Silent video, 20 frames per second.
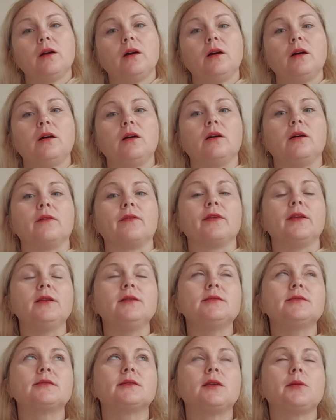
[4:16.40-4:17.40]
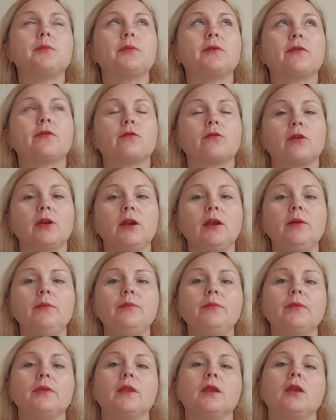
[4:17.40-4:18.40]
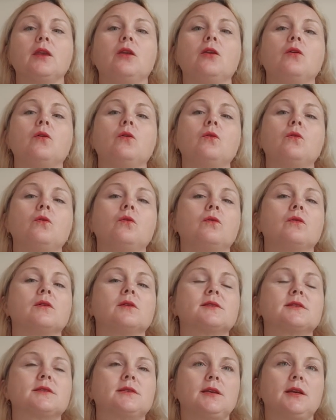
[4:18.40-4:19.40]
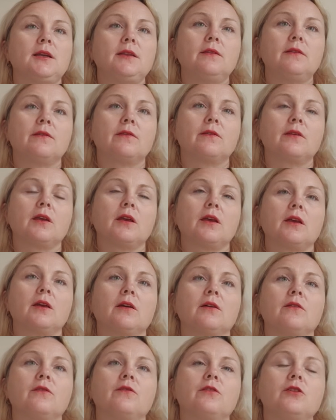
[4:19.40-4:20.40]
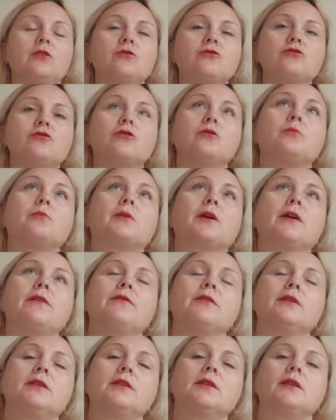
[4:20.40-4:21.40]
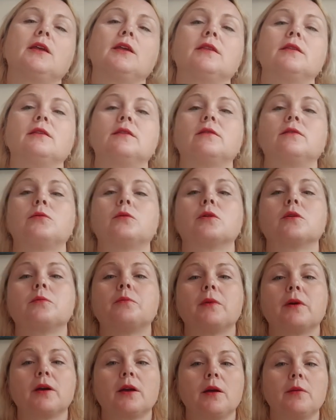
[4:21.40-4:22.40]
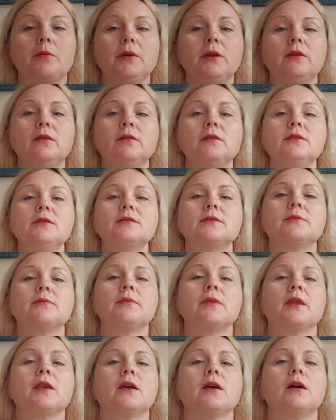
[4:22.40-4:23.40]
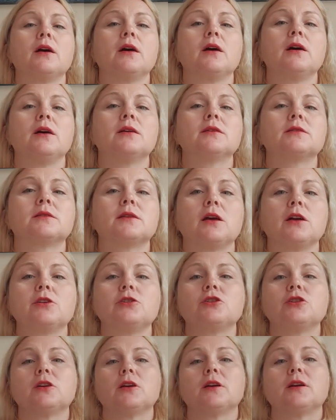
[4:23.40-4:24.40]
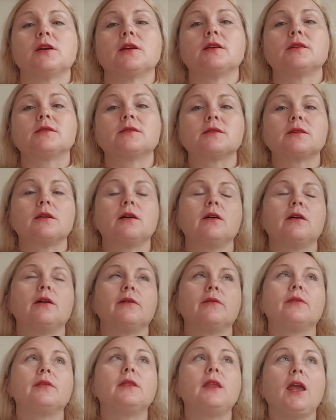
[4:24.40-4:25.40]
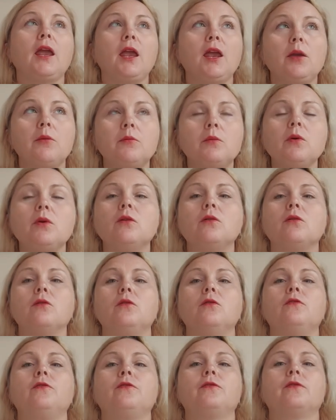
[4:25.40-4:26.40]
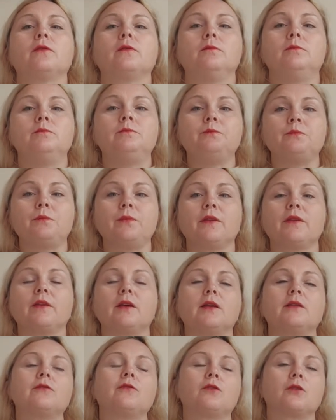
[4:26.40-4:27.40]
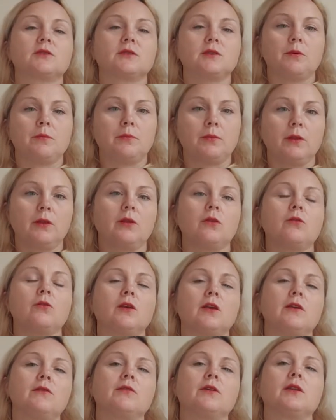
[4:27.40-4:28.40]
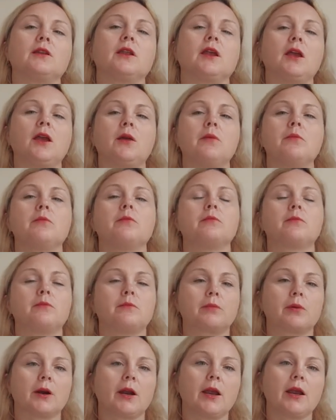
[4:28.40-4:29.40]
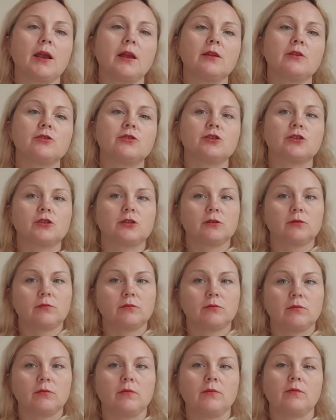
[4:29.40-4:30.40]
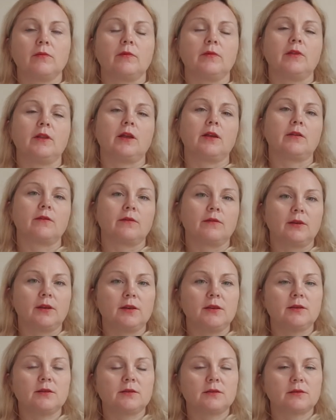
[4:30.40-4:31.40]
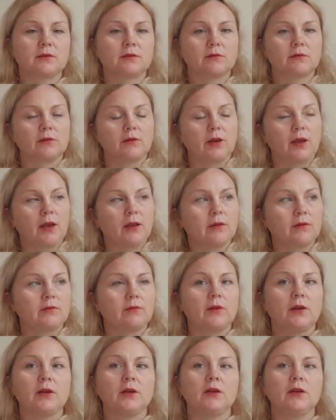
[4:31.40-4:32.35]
Then step 3, you set the virtual private network parameters, such as a name of that. For example, you give a name branch like this, give,